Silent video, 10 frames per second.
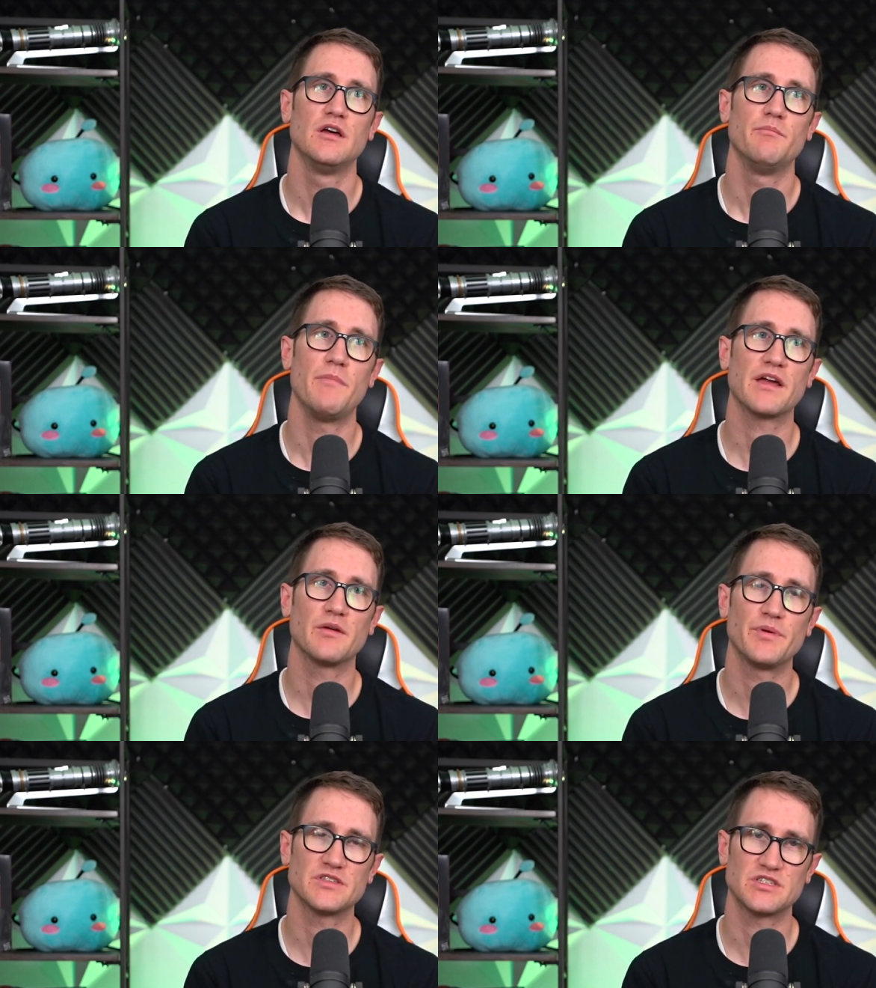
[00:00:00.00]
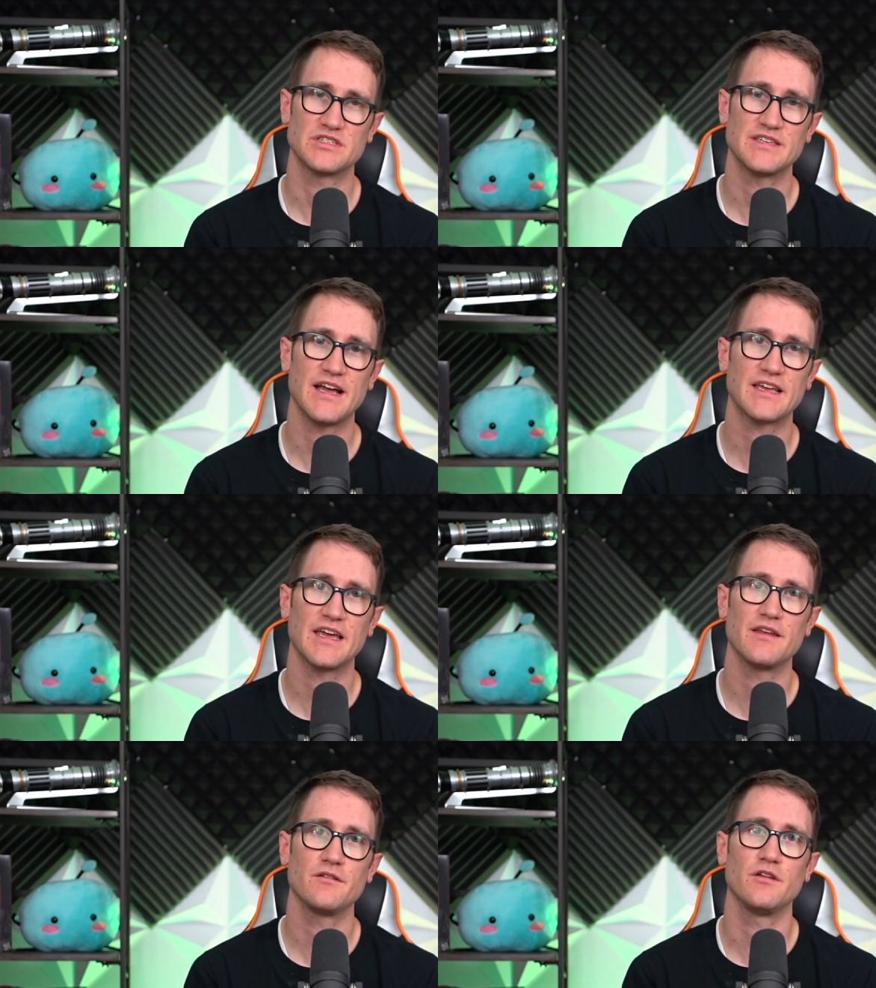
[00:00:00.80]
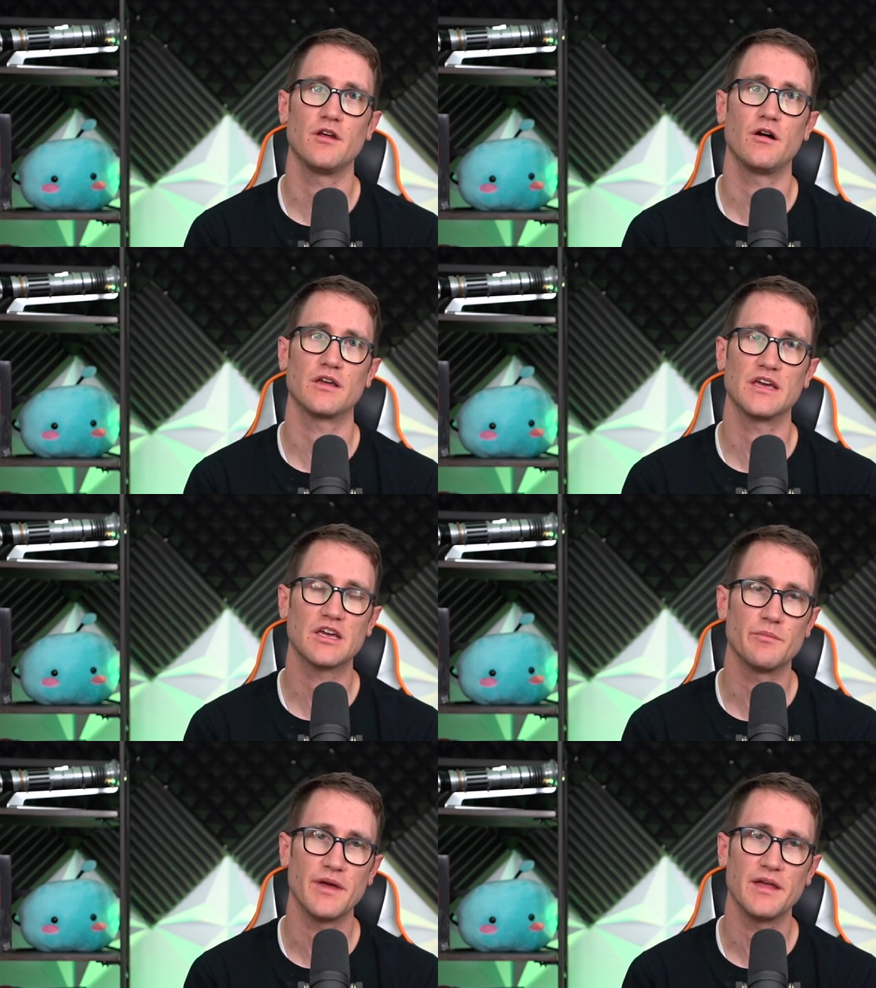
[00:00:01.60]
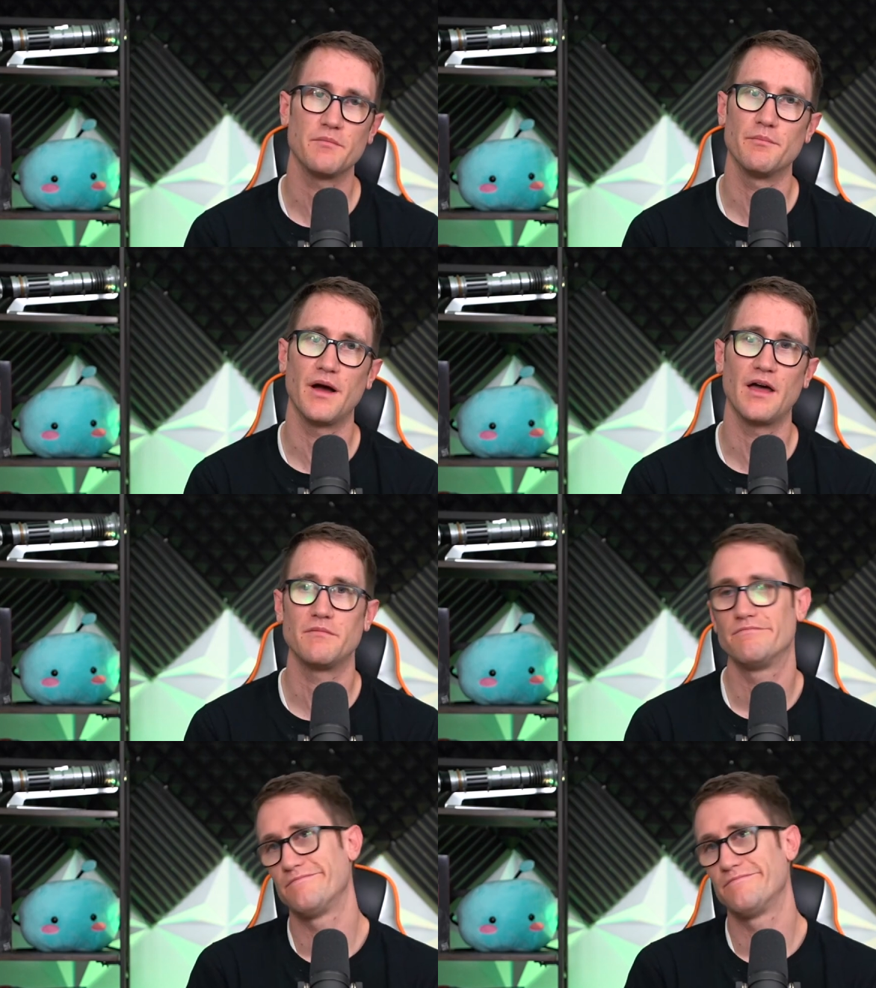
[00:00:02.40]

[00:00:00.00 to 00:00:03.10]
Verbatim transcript: megabits a second, you know, a gigabit, but